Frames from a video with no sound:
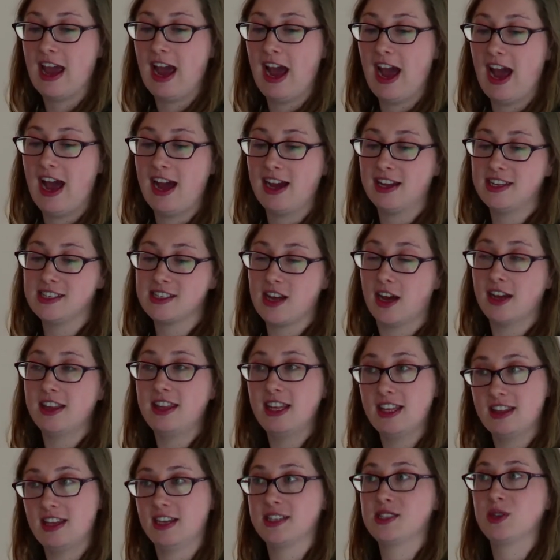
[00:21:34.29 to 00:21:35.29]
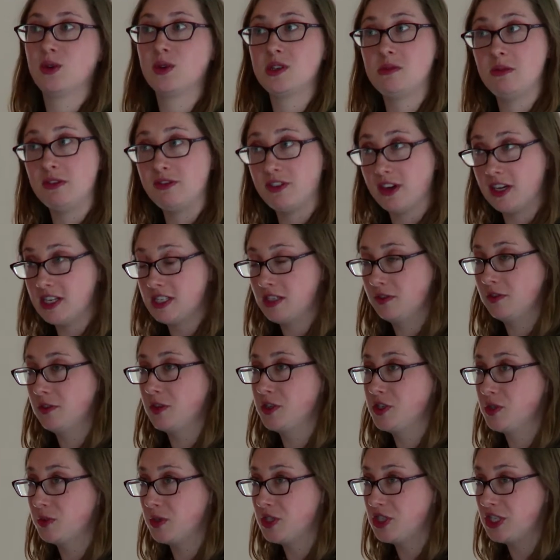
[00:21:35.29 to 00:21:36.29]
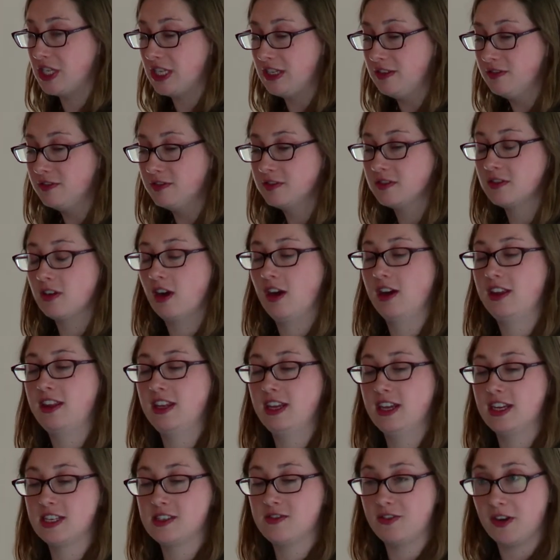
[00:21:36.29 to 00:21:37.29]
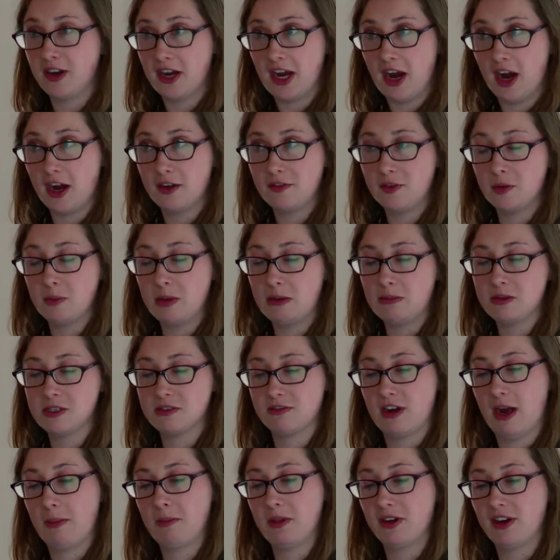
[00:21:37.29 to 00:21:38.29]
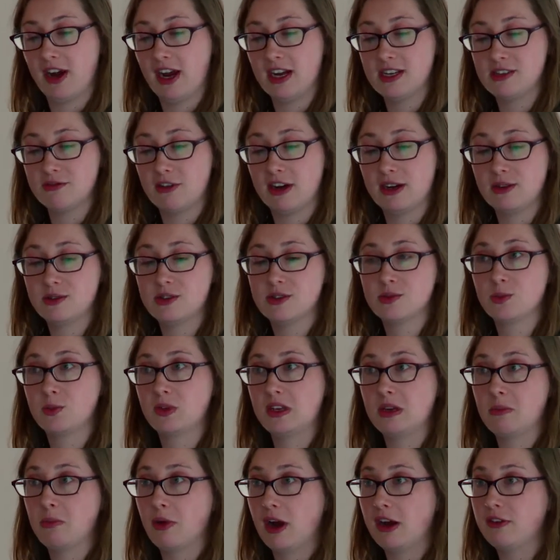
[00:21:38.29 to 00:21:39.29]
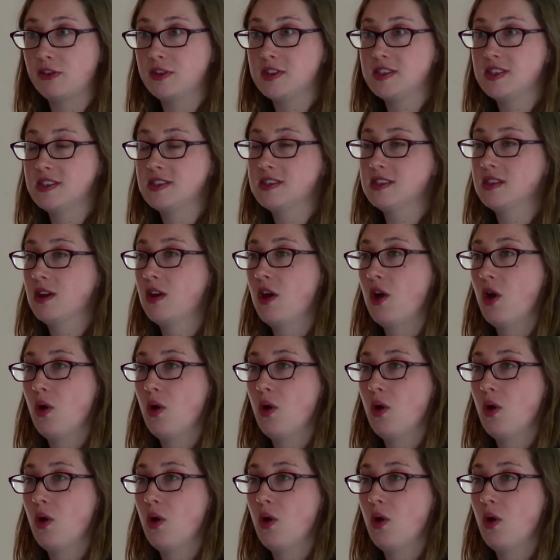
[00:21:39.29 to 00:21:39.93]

And I think that's going to be very difficult to achieve. I think it's very hard for people to wrap their head around will and preferences.